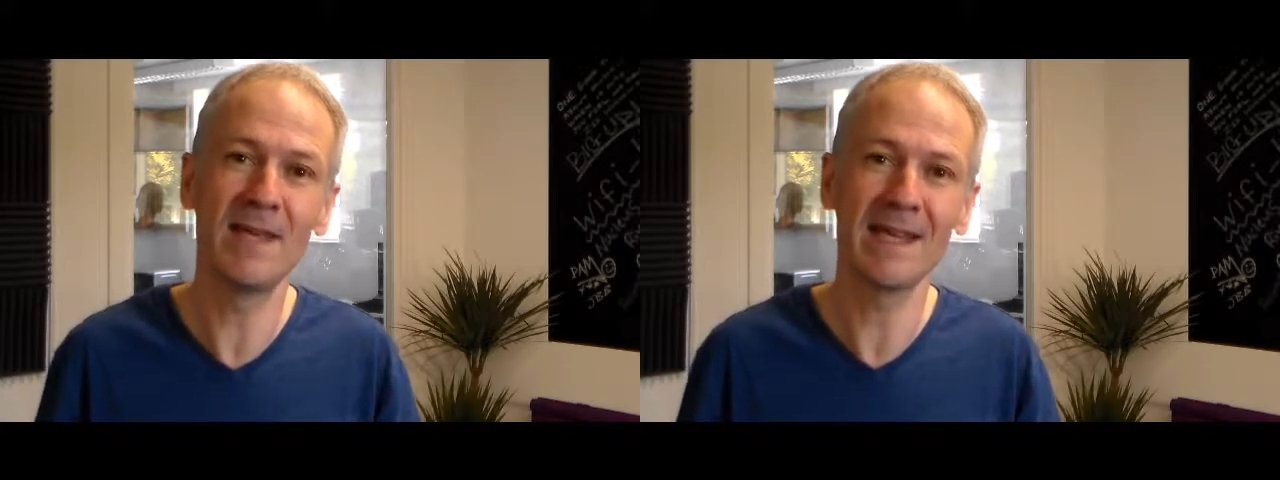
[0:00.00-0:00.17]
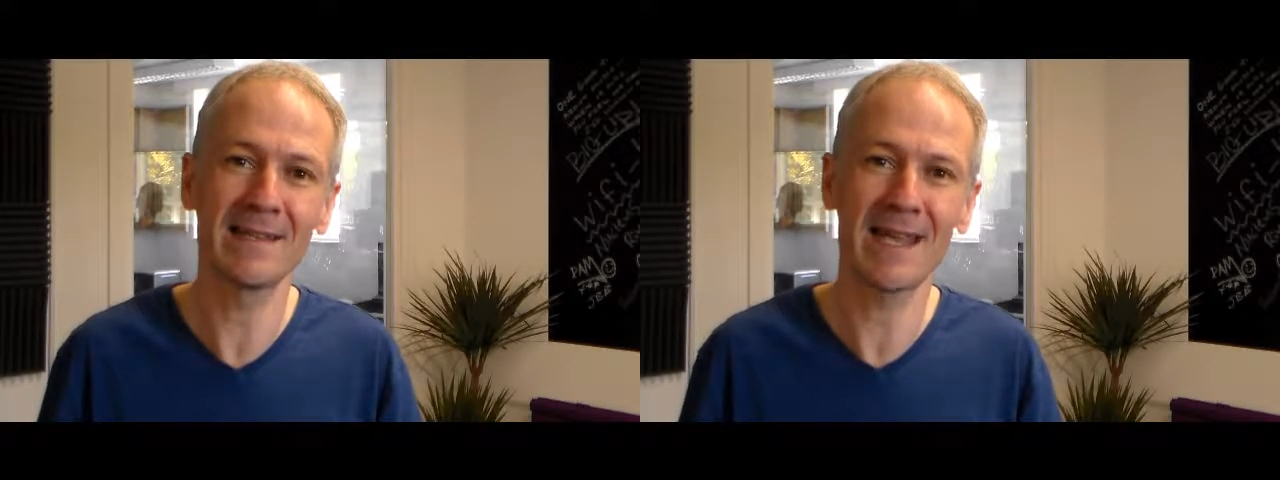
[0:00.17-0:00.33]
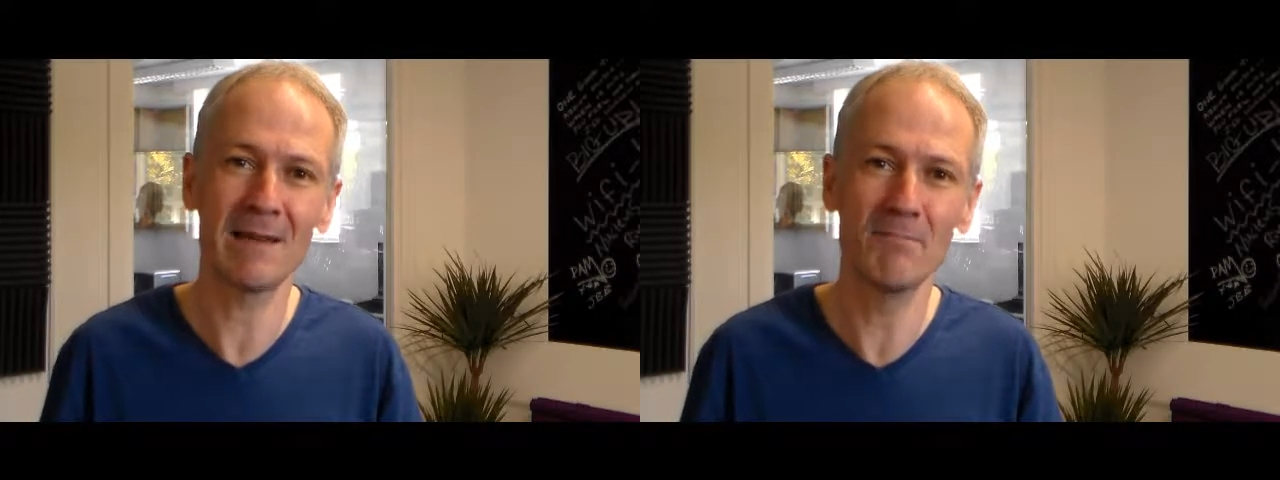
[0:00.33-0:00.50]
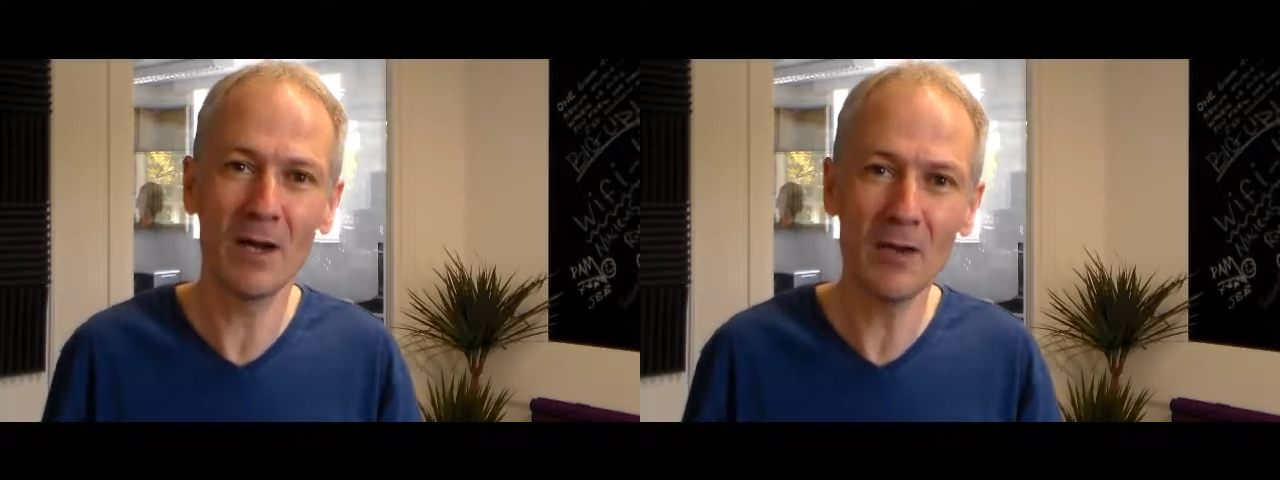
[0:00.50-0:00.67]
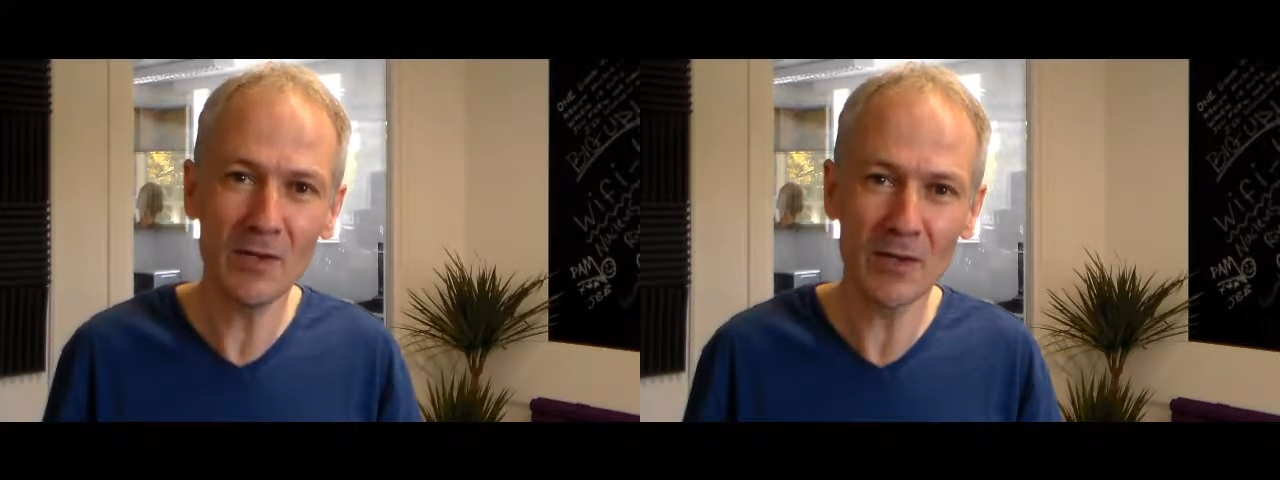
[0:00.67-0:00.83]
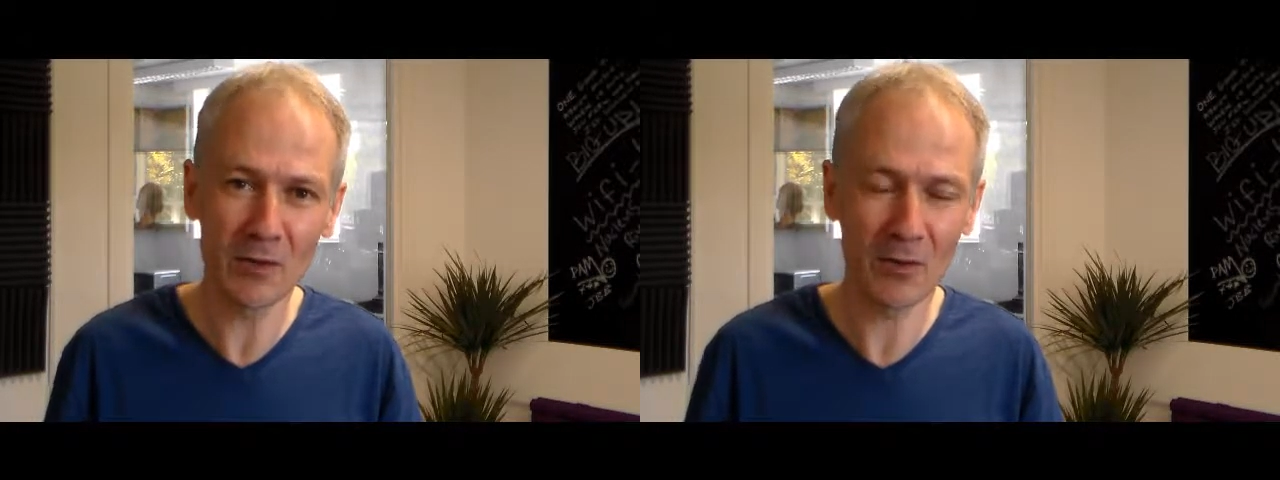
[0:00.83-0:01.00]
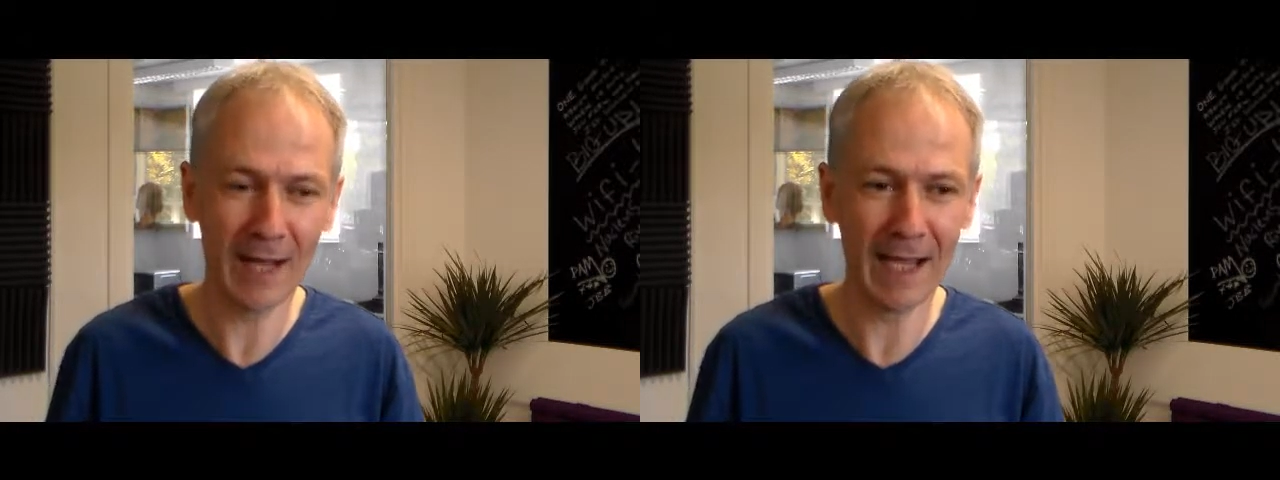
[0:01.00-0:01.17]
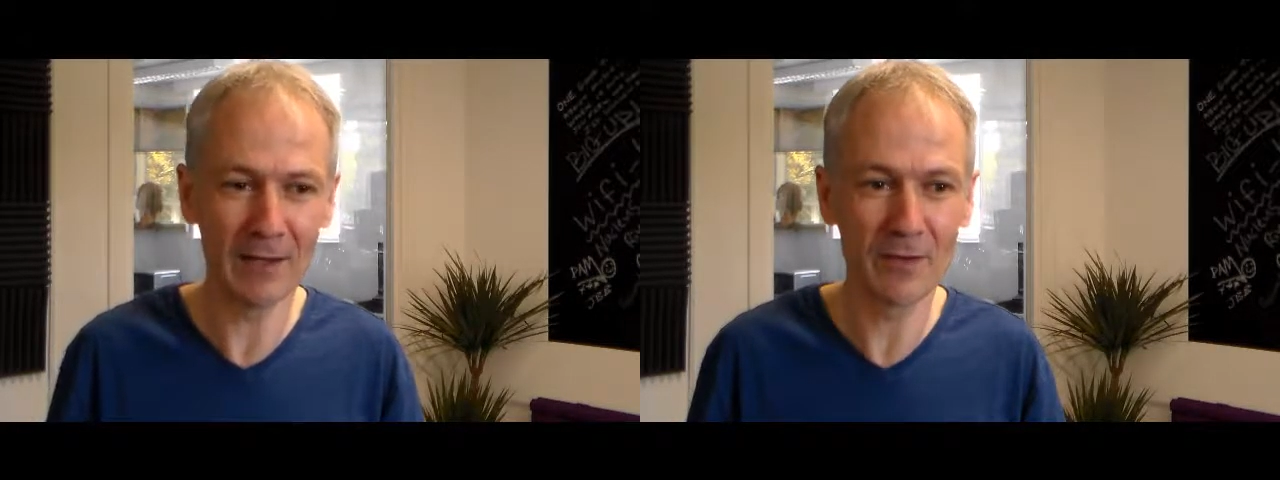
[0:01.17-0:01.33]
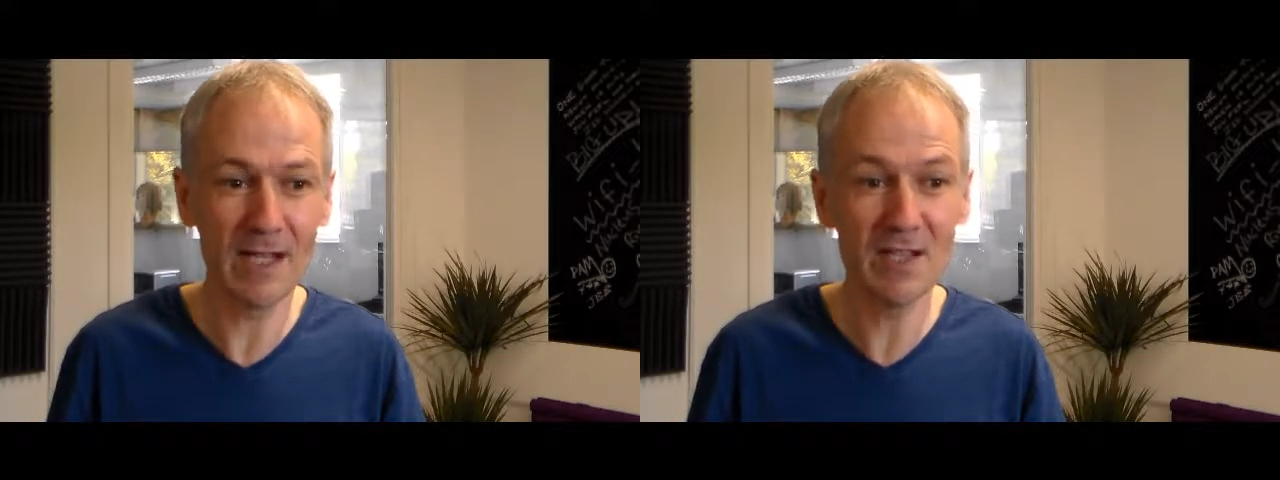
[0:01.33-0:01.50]
being that moaning
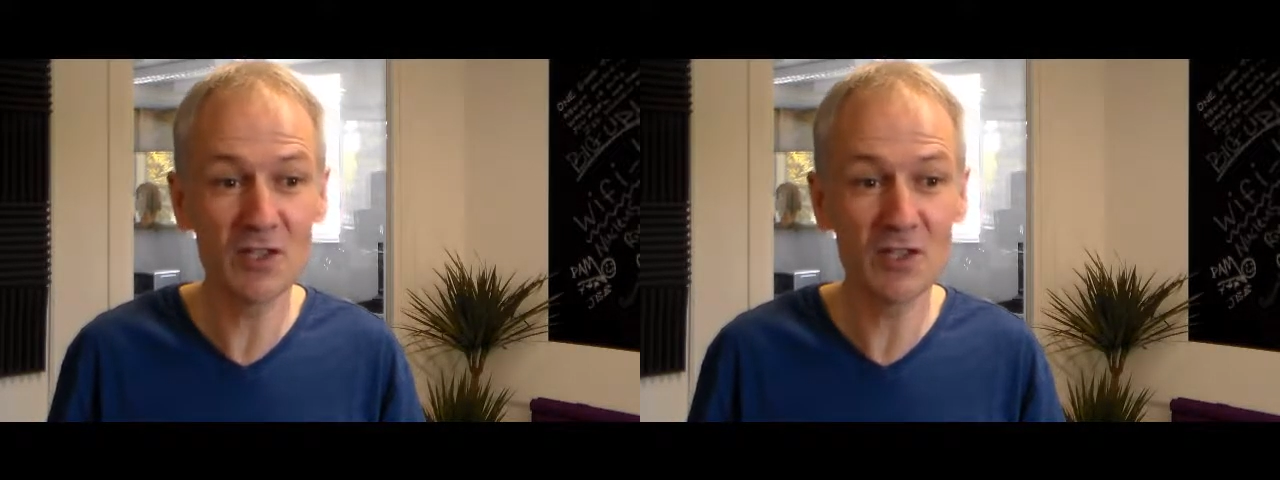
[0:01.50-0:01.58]
crowd